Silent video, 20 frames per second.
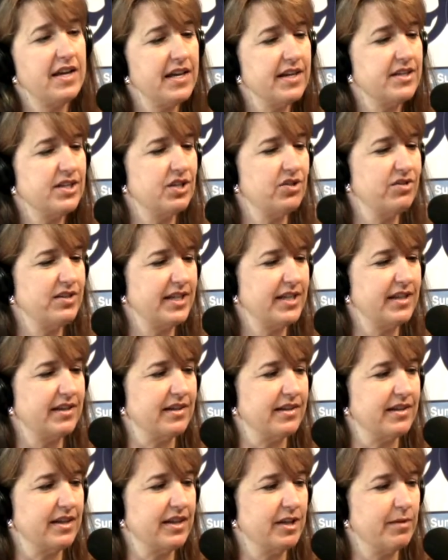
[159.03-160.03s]
Yes, you
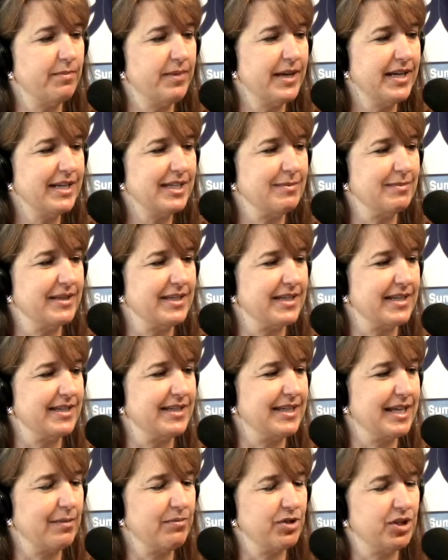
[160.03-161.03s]
did. And the biggest
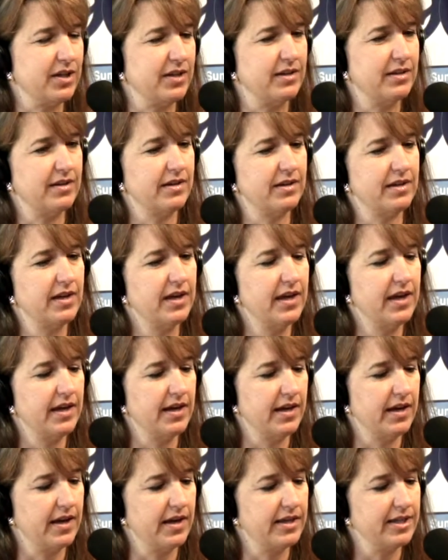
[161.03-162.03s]
misconception
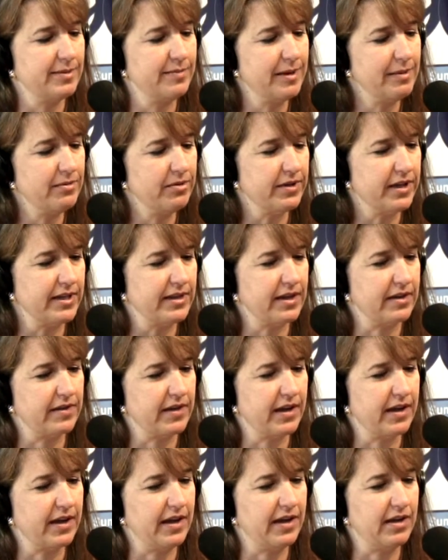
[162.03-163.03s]
is people think that
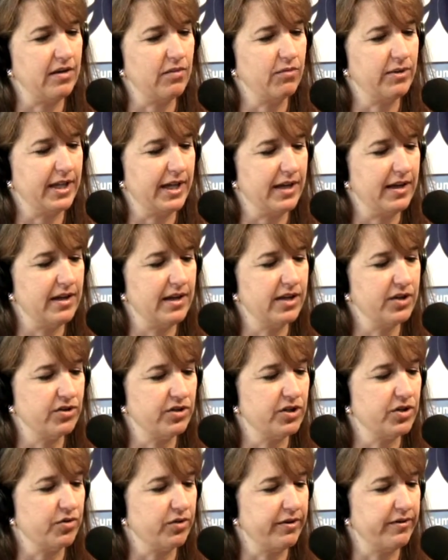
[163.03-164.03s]
when they enter
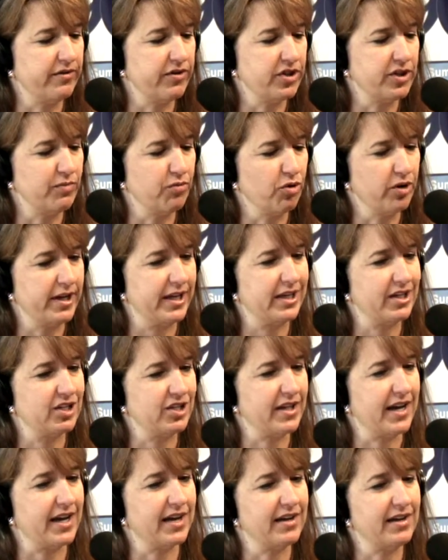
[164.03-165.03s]
into reverse mortgage,
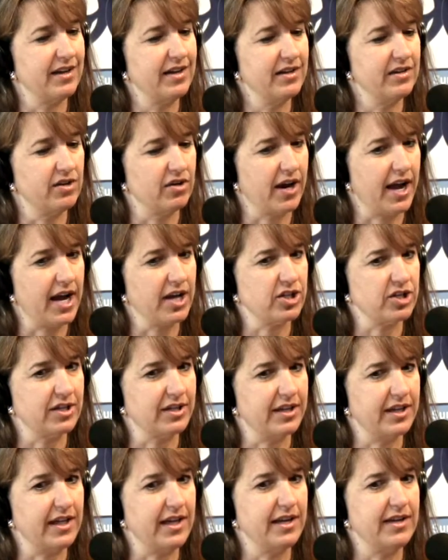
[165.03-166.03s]
that they're
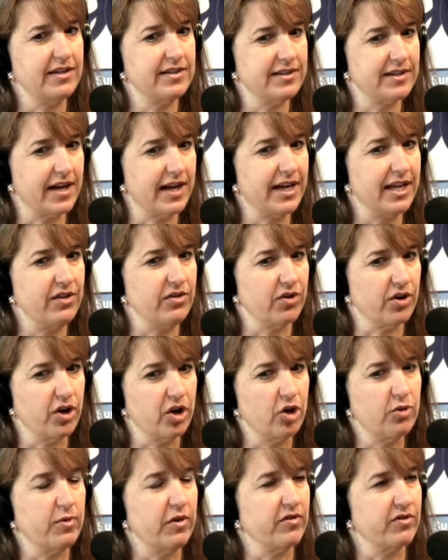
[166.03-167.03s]
actually signing their
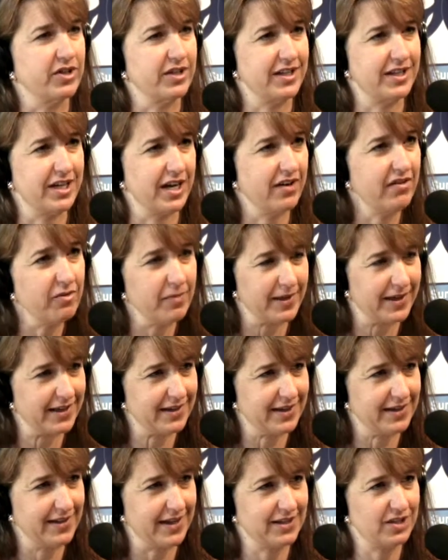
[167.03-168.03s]
home over to the government,
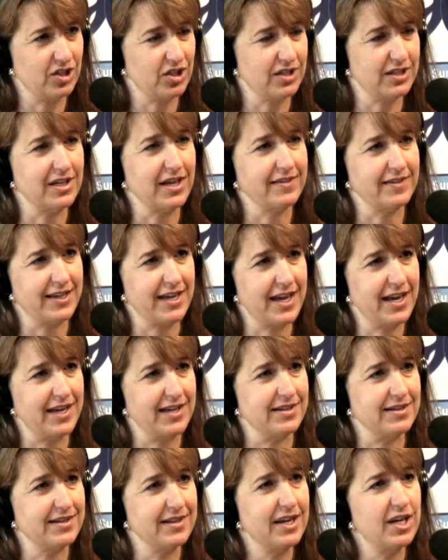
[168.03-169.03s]
and that's just not the
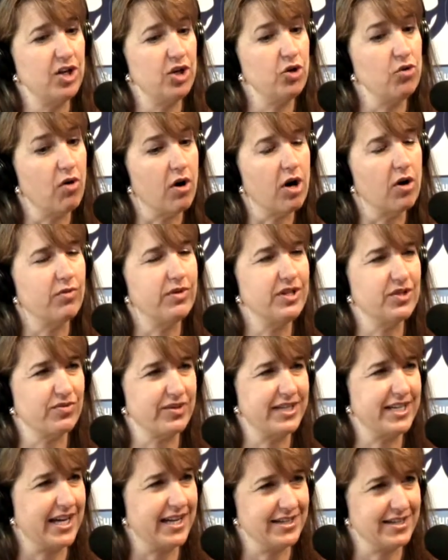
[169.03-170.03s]
case. You always
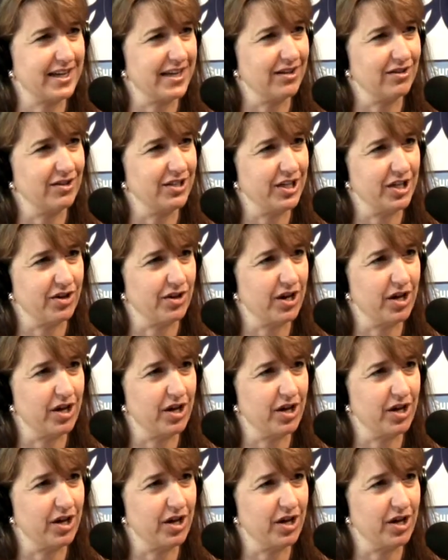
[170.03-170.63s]
retain title to your